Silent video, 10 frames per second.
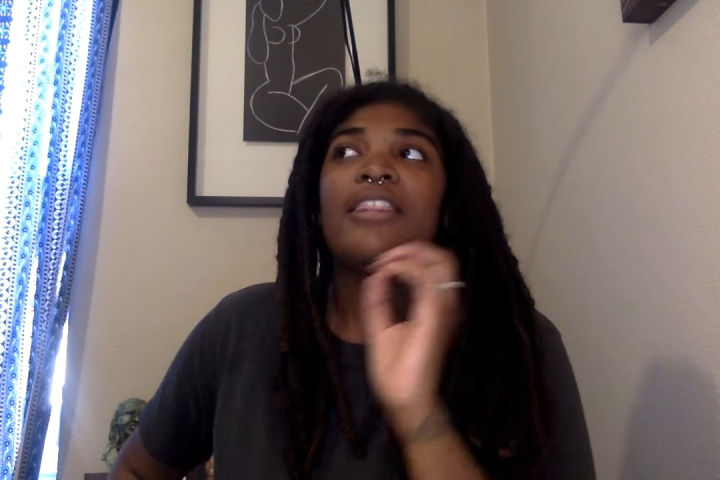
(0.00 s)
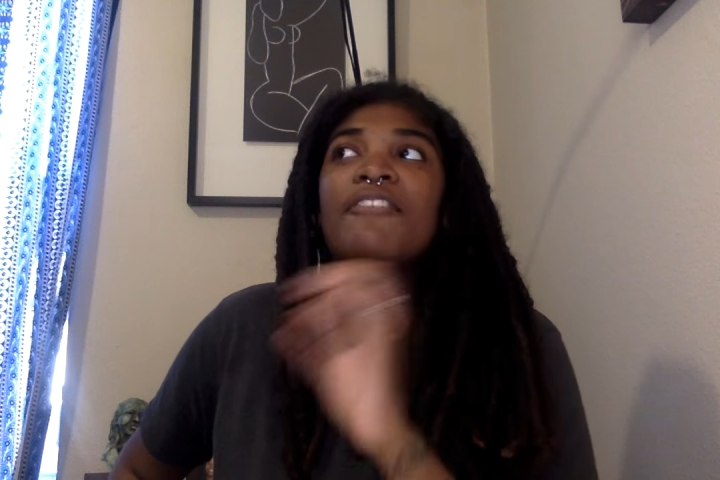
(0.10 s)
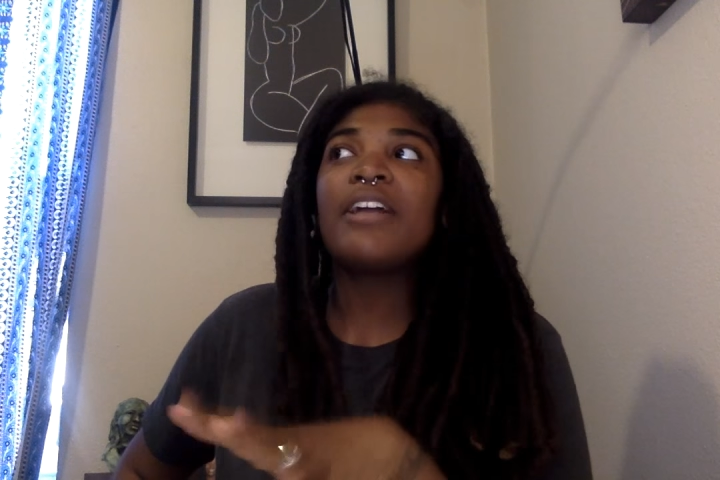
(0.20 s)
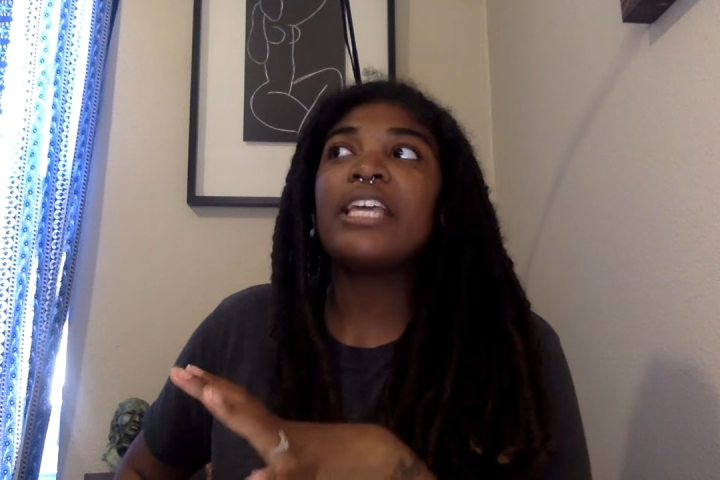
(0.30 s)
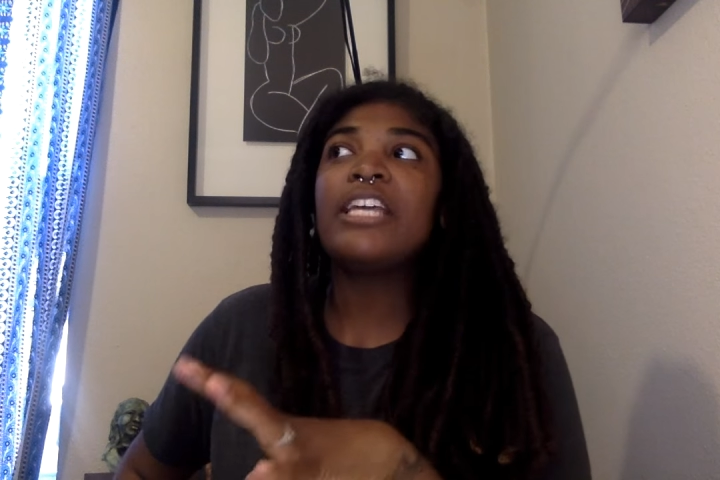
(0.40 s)
The
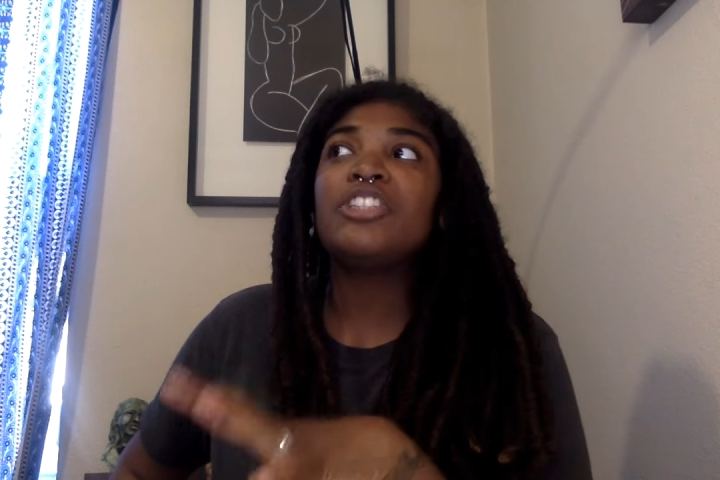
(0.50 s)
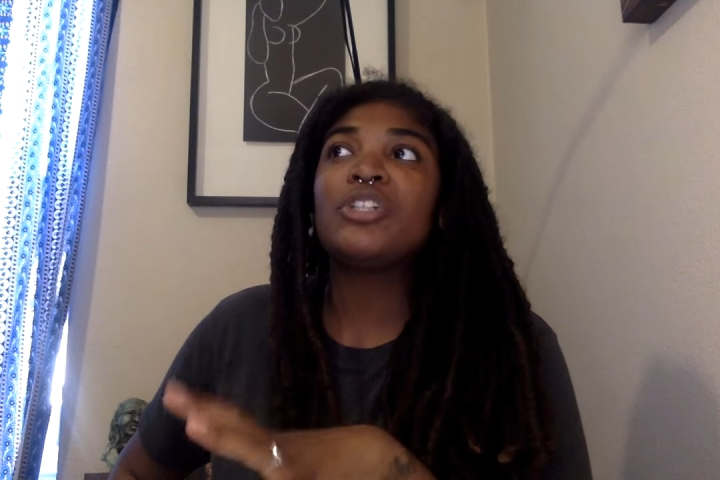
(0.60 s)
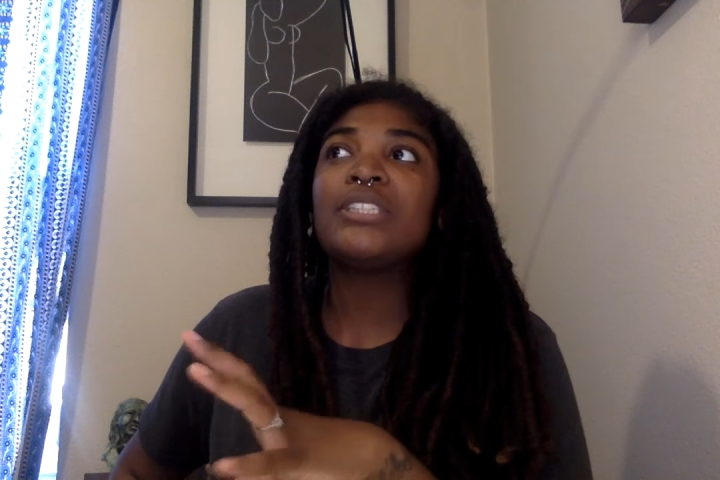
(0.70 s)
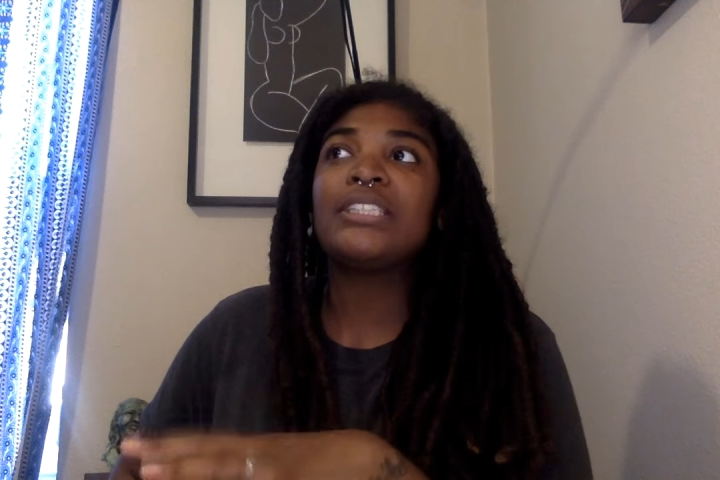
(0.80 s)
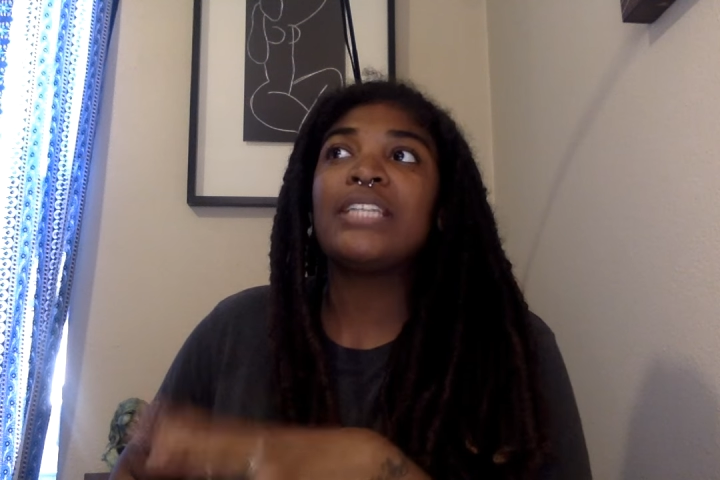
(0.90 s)
fact that he
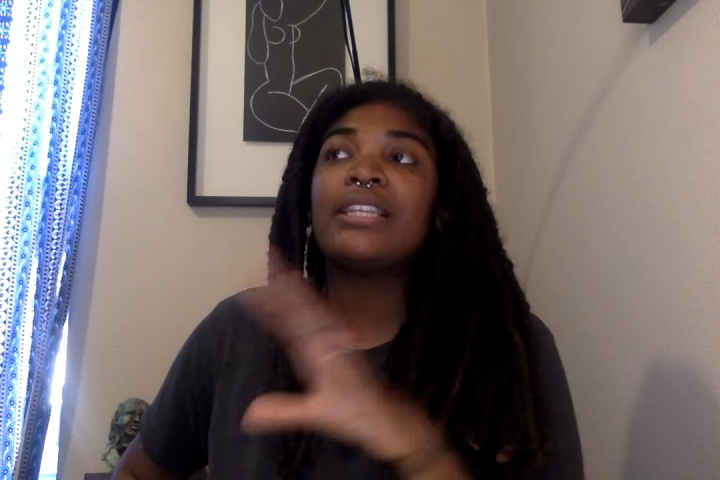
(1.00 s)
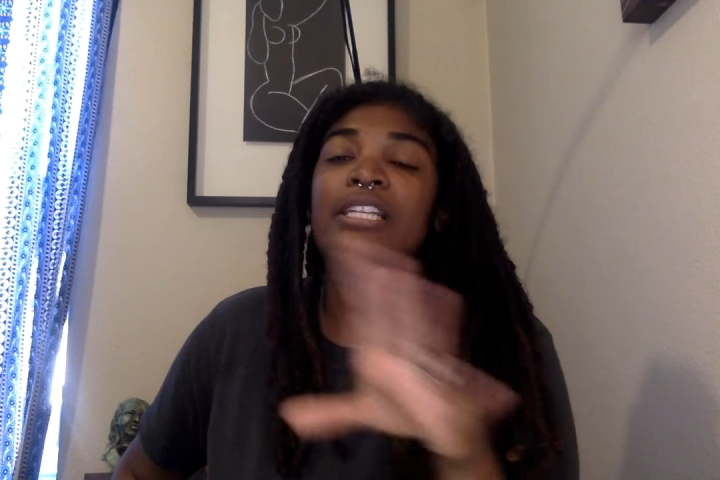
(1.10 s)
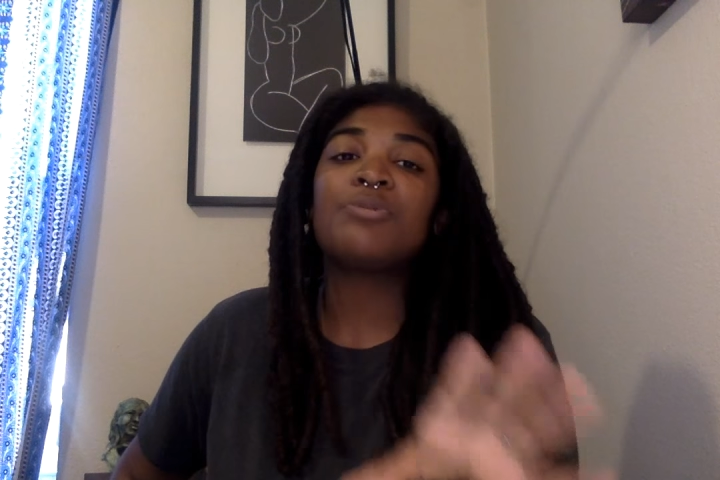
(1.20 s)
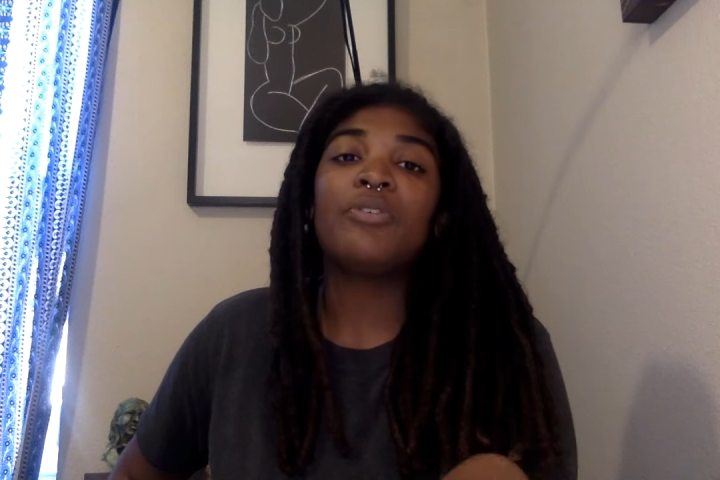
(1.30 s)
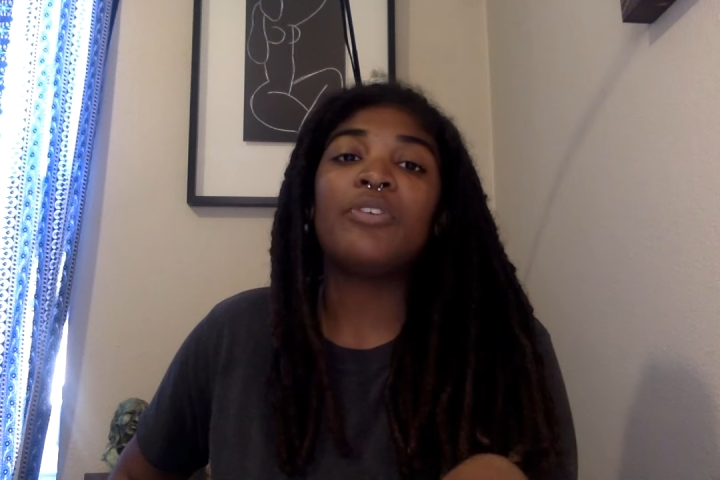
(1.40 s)
chose to set
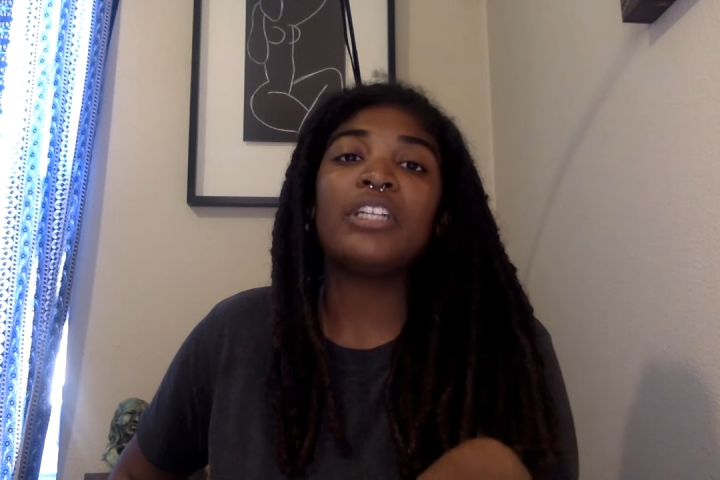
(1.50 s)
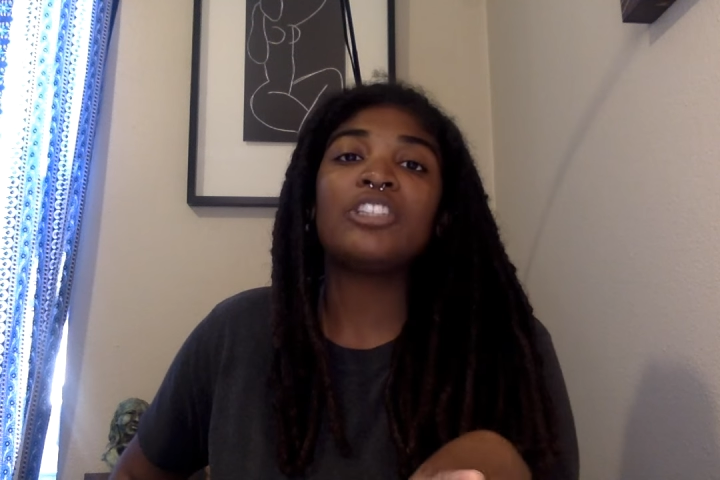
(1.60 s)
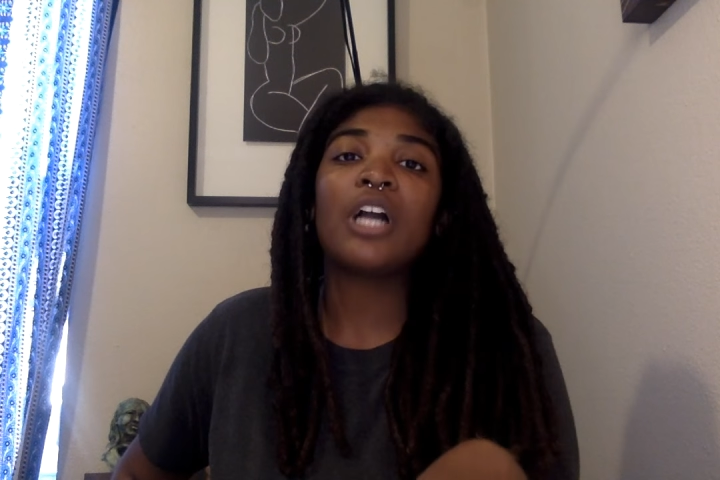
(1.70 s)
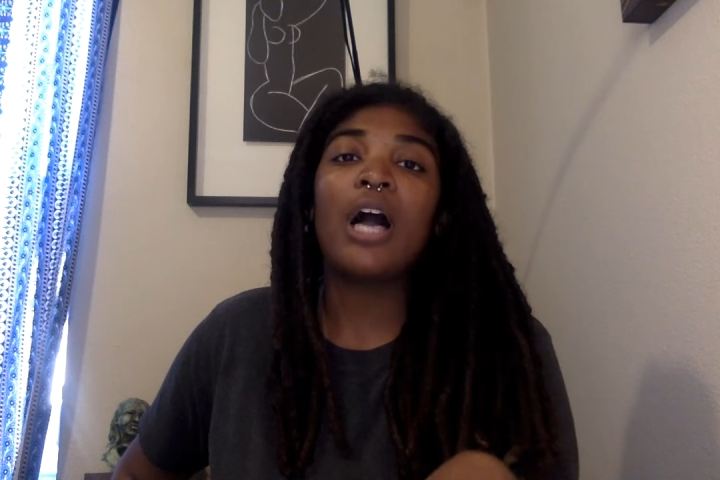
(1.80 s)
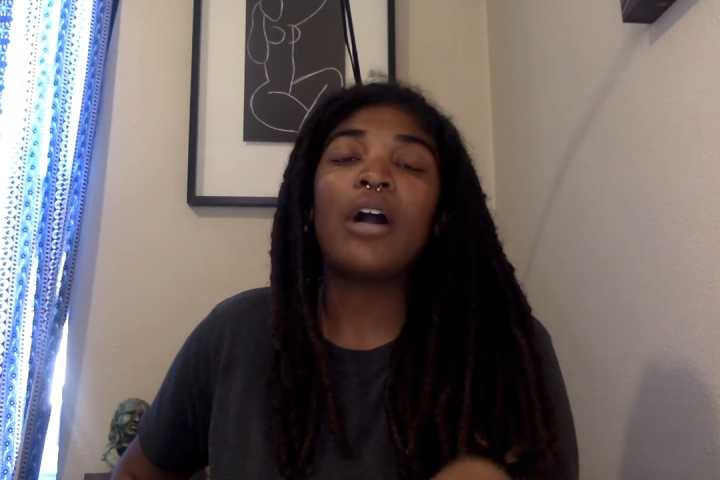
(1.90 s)
this movie in
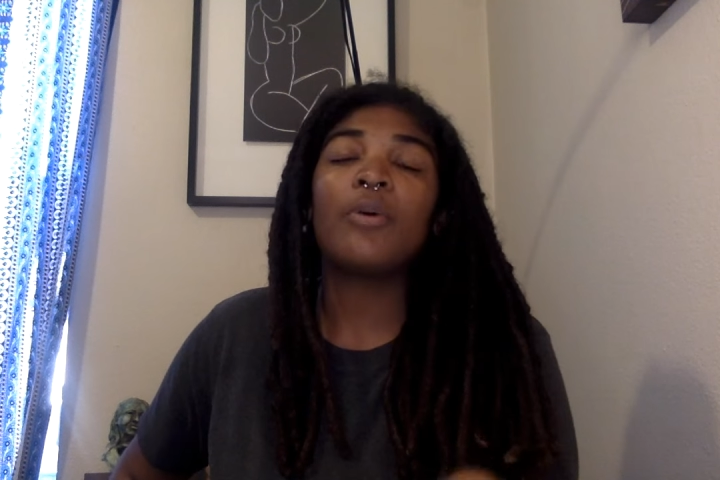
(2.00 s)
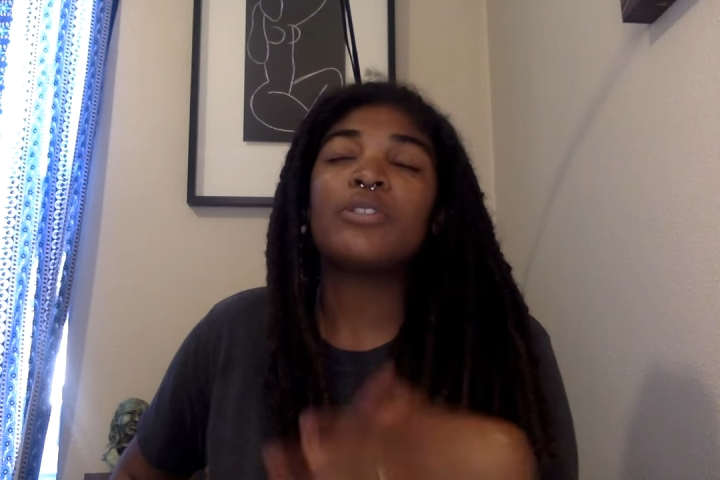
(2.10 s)
Chicago